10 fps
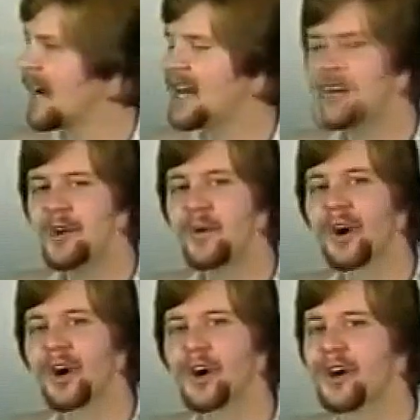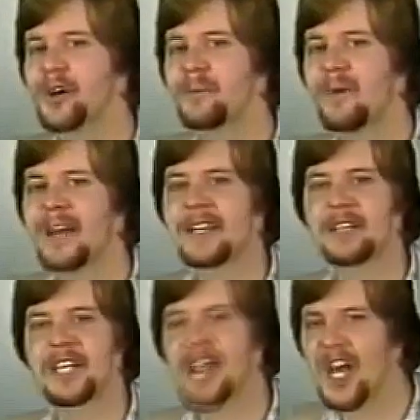and you were hurt by
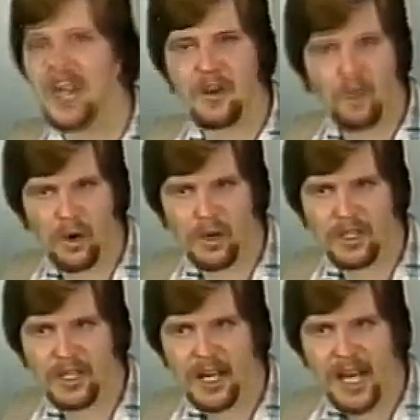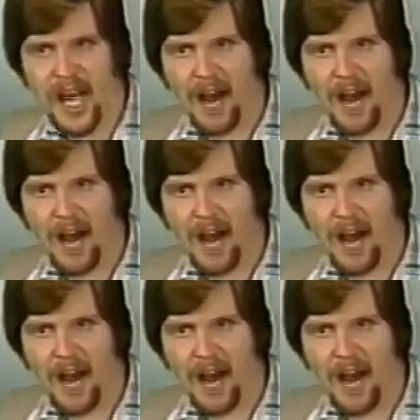the cutting words